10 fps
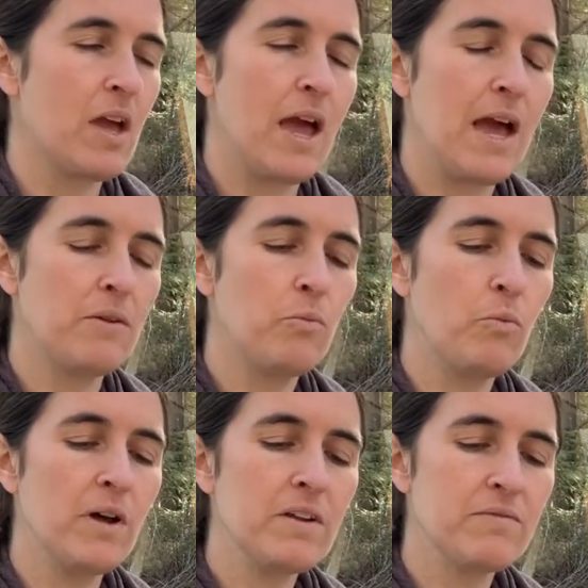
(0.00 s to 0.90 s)
and
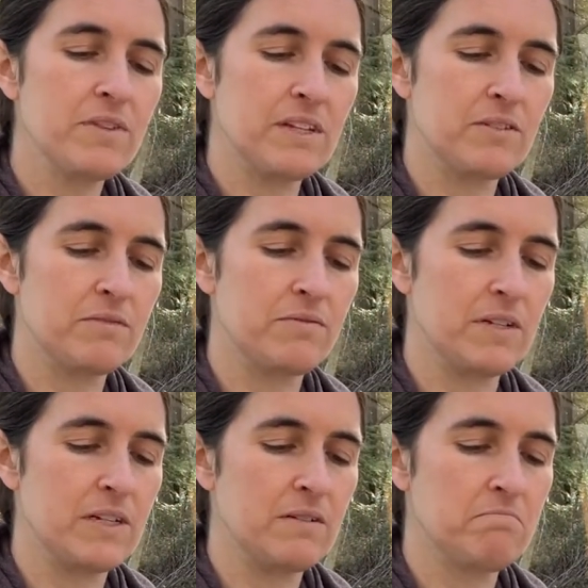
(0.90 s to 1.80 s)
one of these
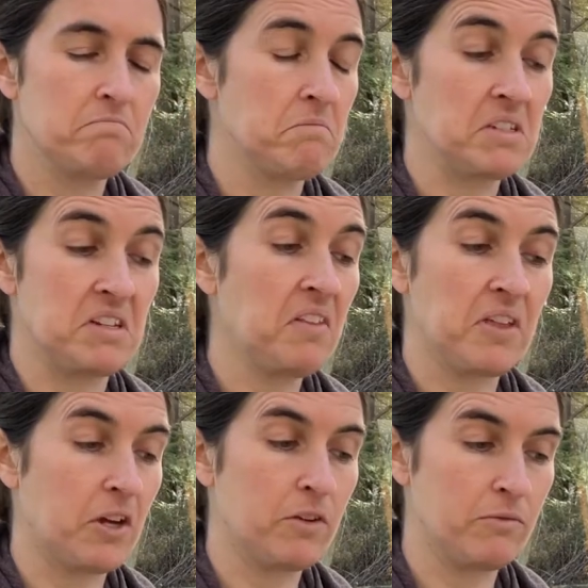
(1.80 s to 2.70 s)
feet is not
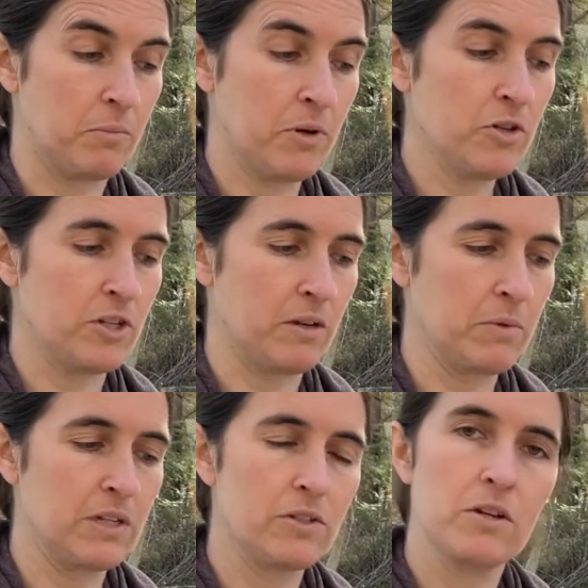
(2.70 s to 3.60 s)
that good for perching, but
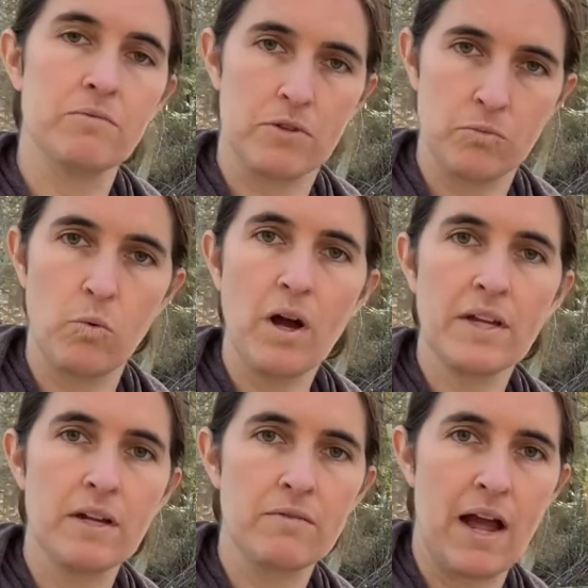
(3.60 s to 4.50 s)
it's good for
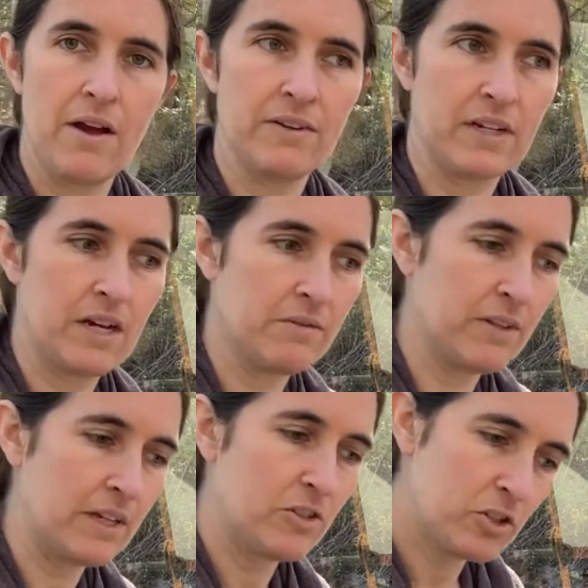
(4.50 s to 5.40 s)
walking around and kind of
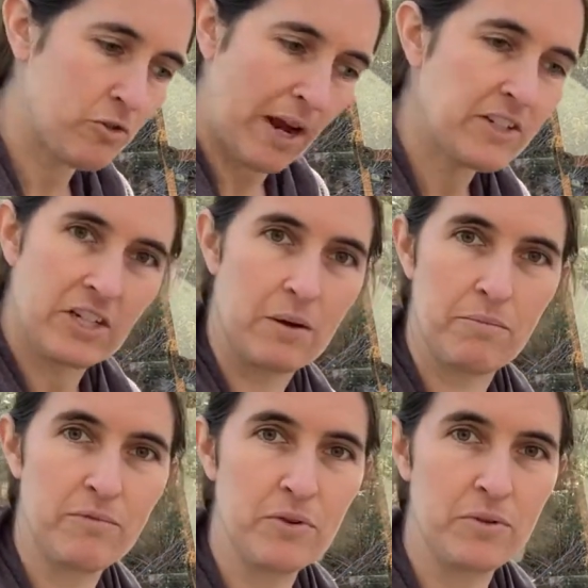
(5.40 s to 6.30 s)
like scratching up
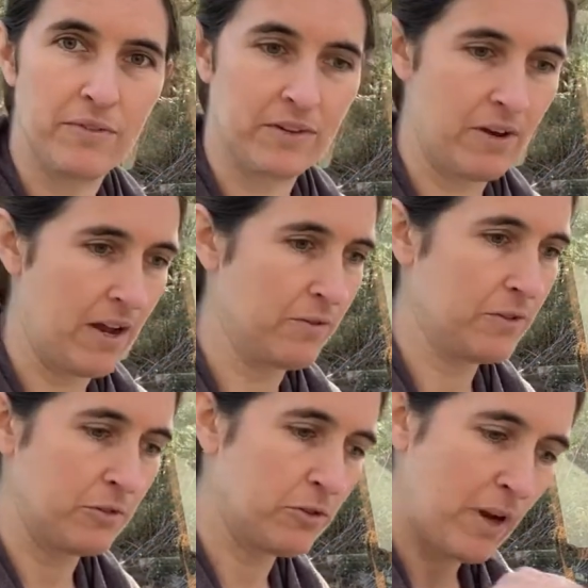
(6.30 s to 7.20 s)
food on the ground.
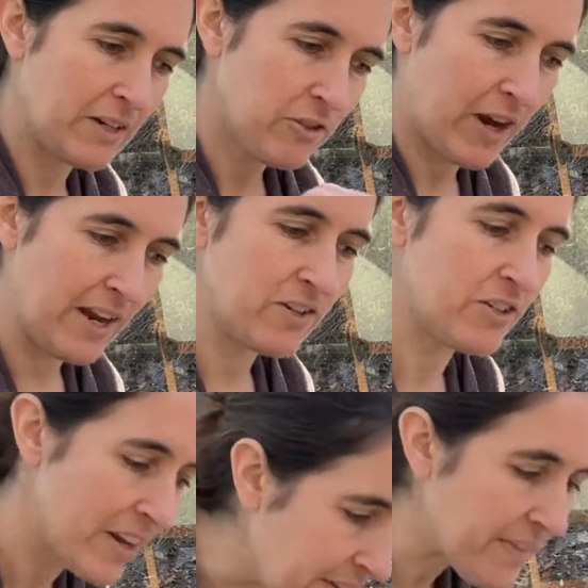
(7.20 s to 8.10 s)
So scratch, scratch,
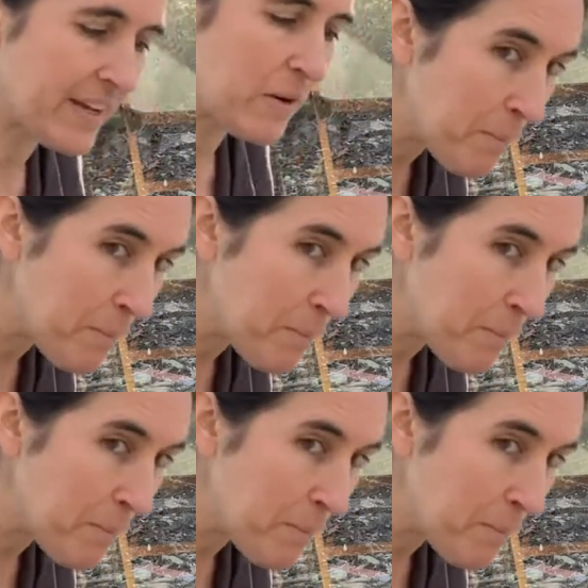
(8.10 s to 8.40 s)
and then they can